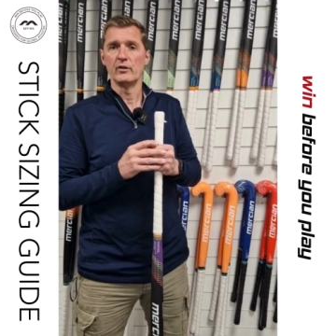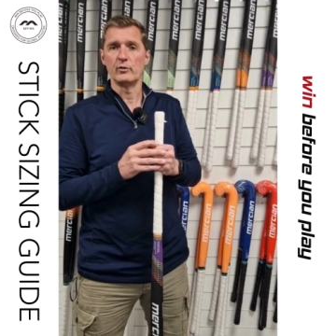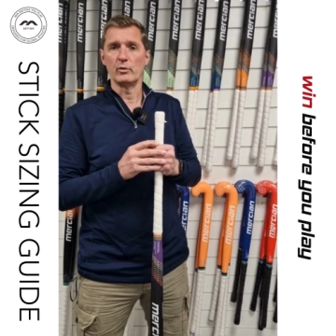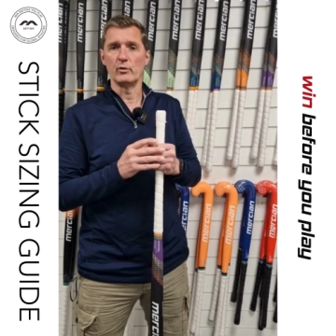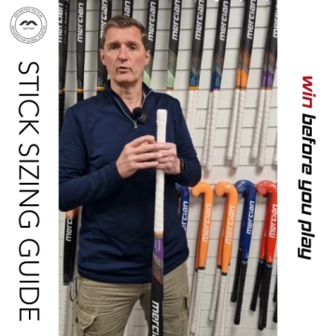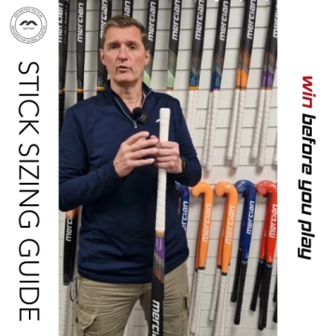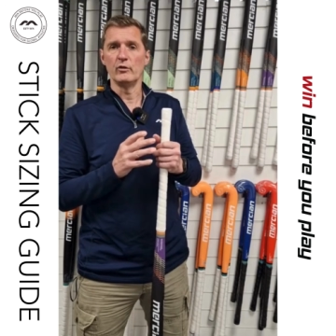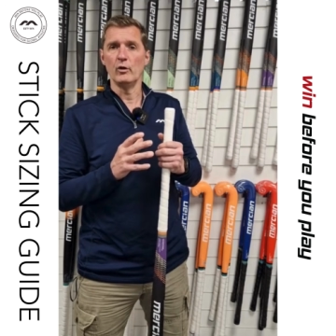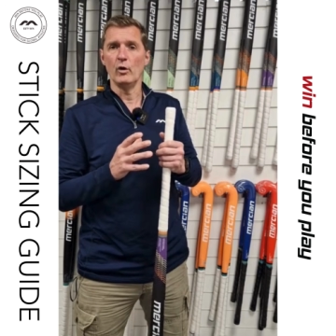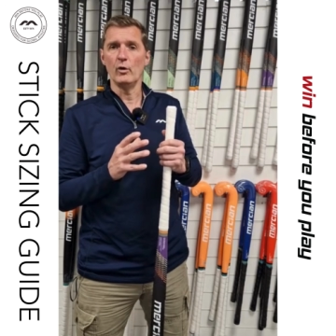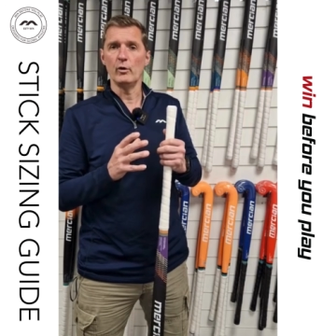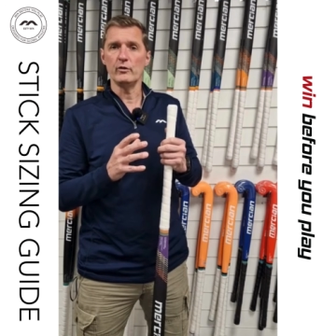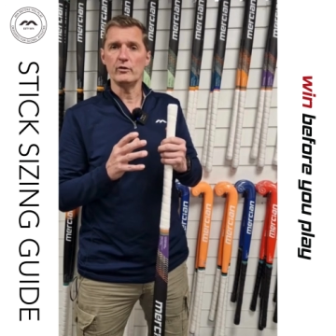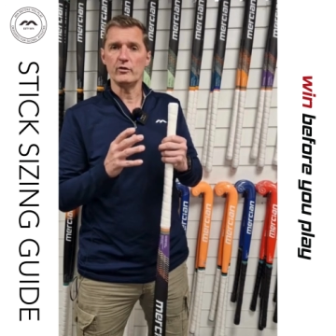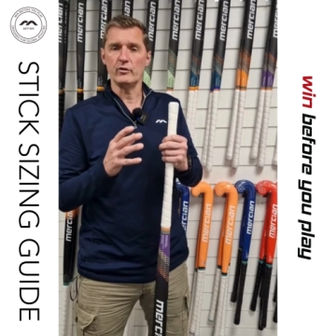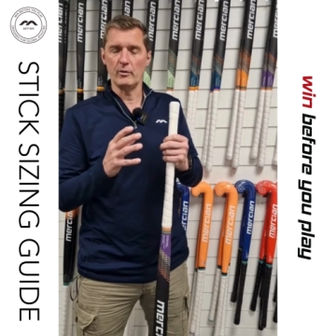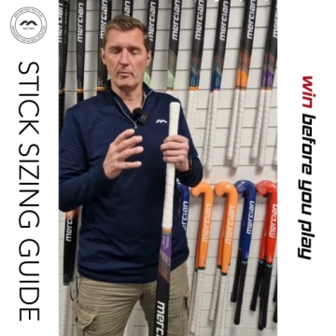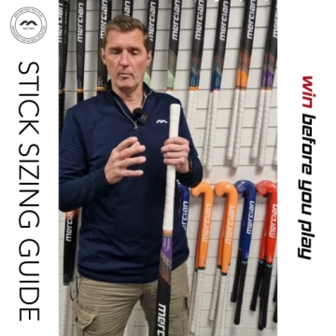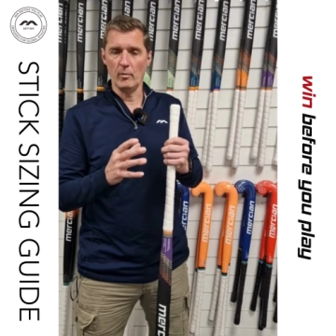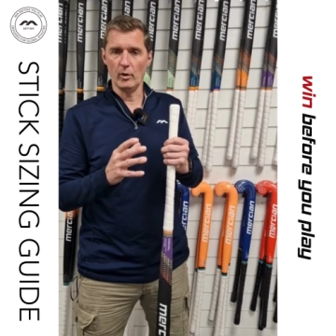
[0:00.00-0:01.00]
as long as
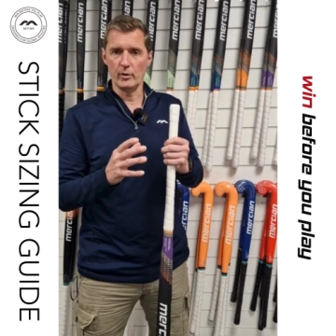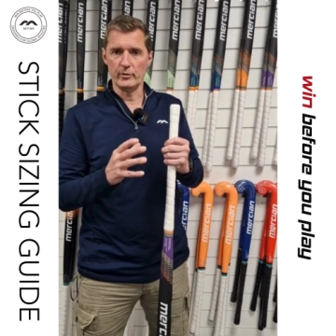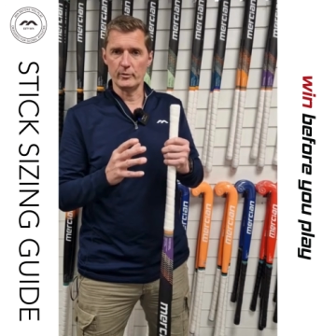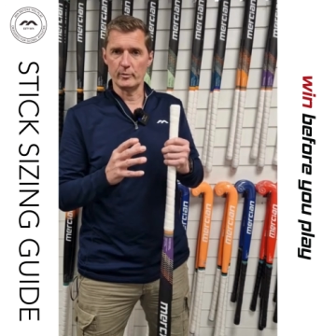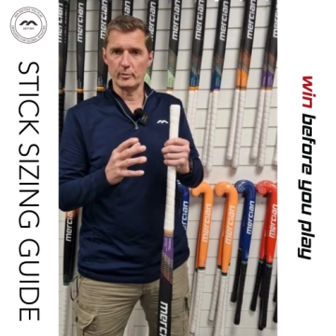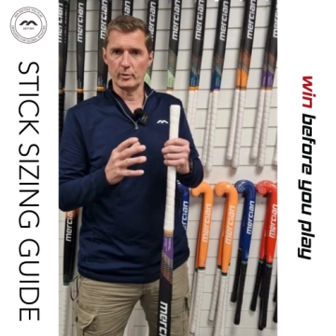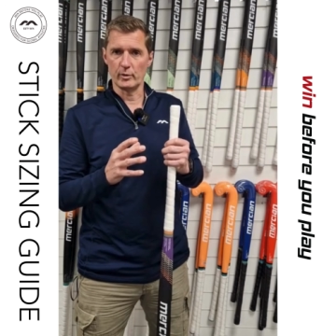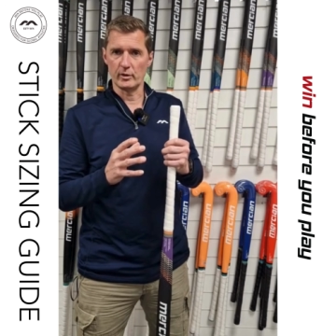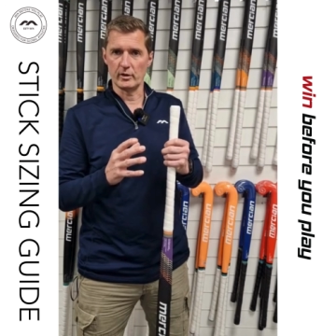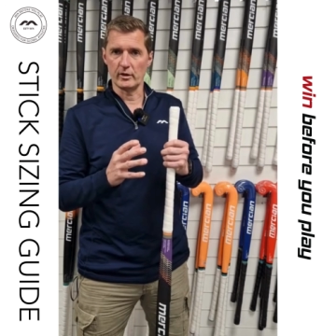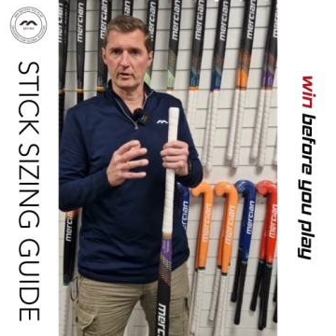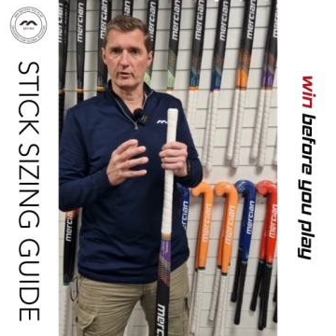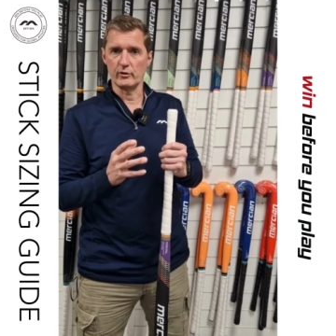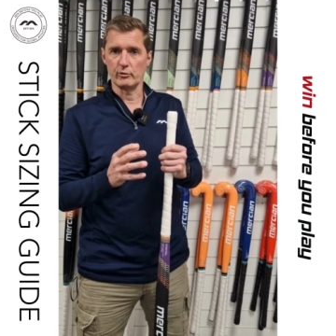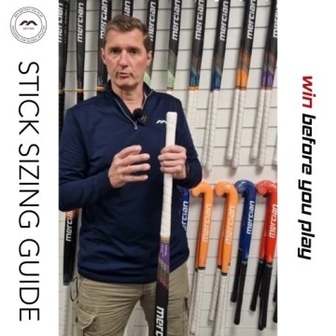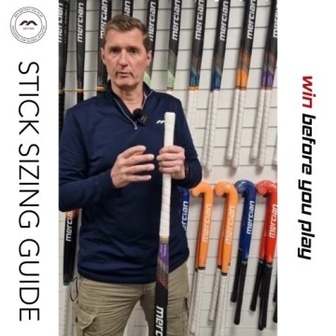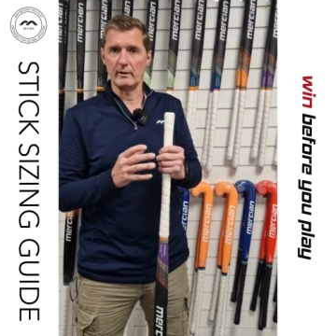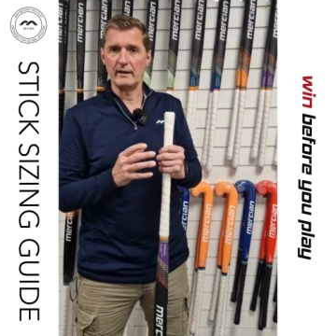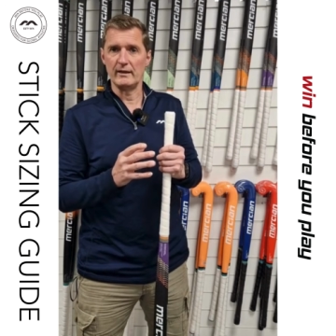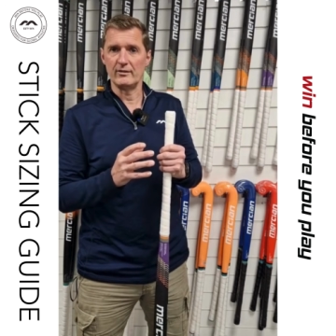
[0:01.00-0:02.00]
it's a modern product
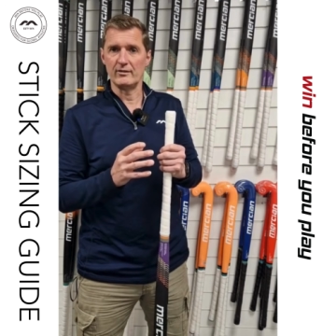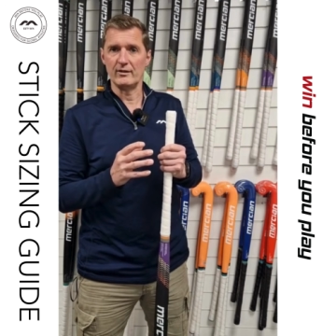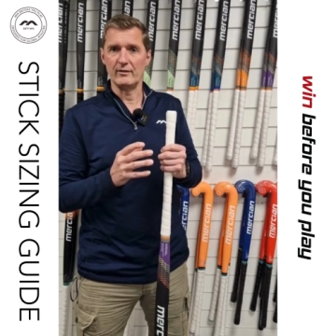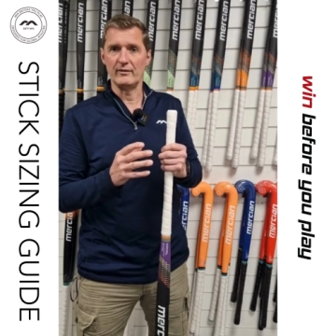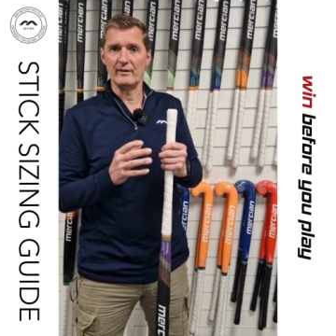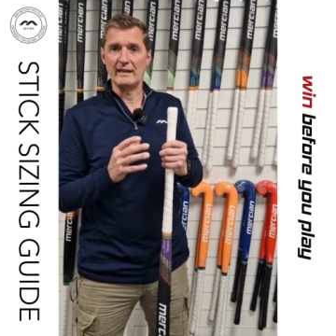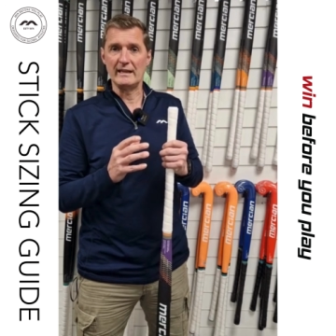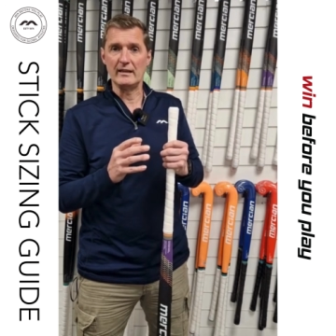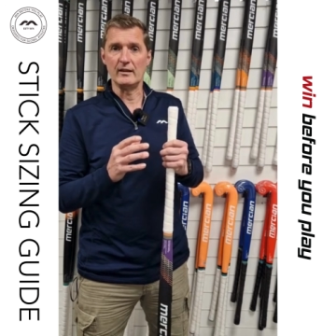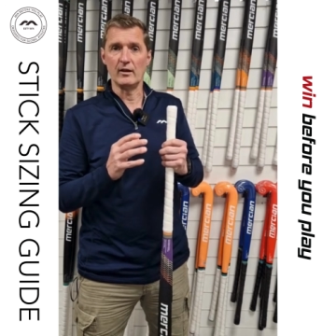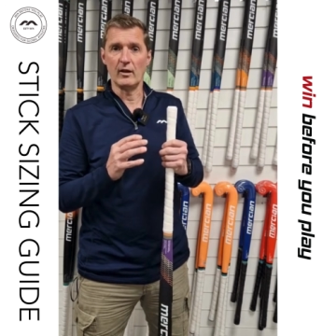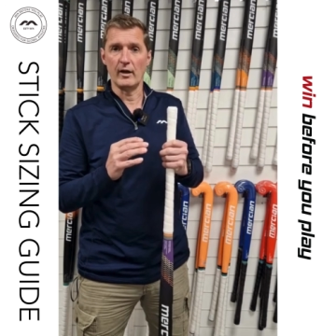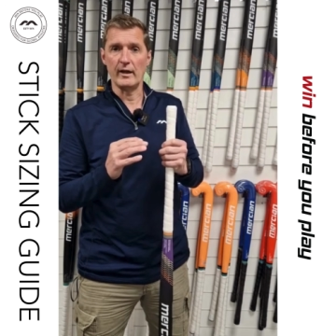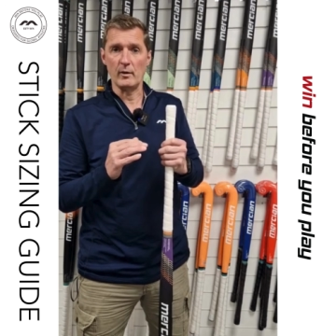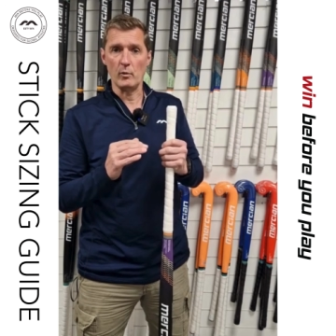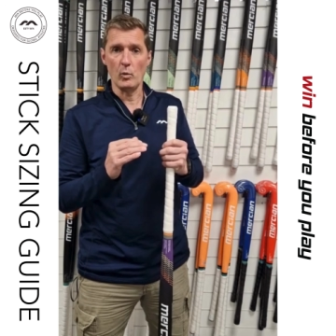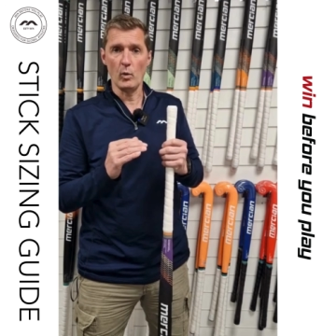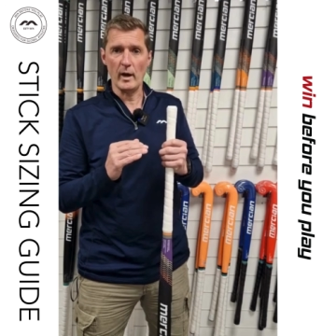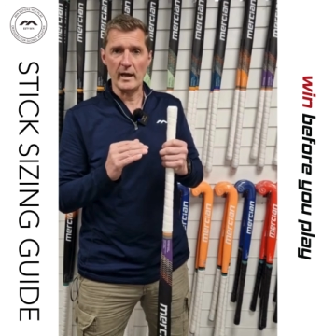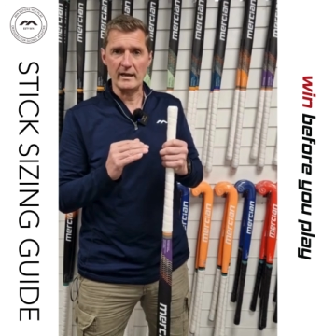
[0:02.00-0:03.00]
that's relatively
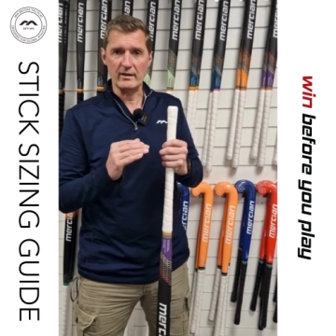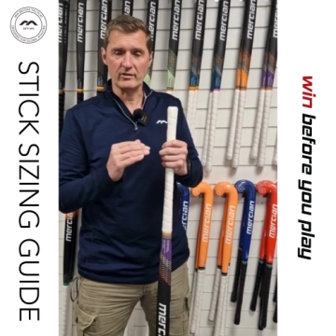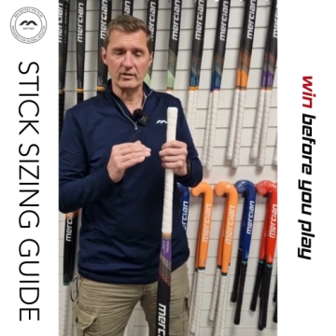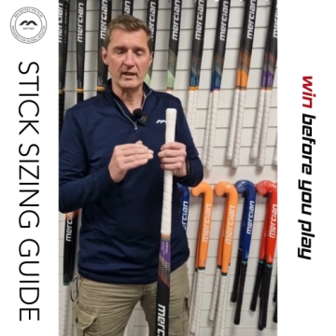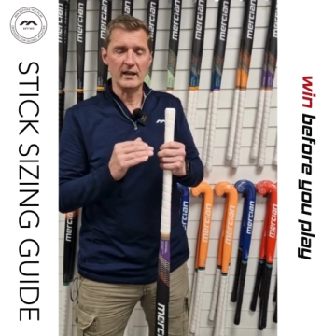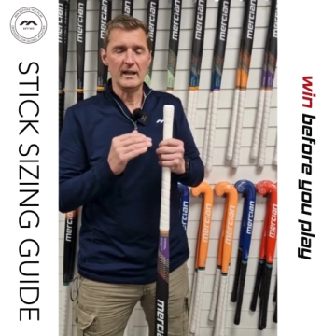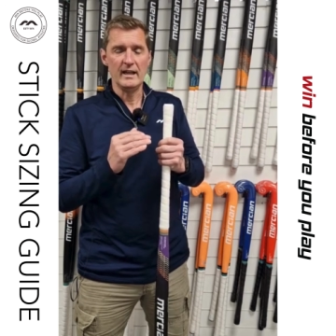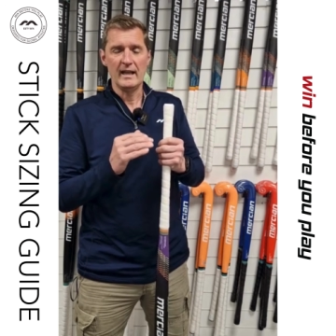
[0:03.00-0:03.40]
lightweight,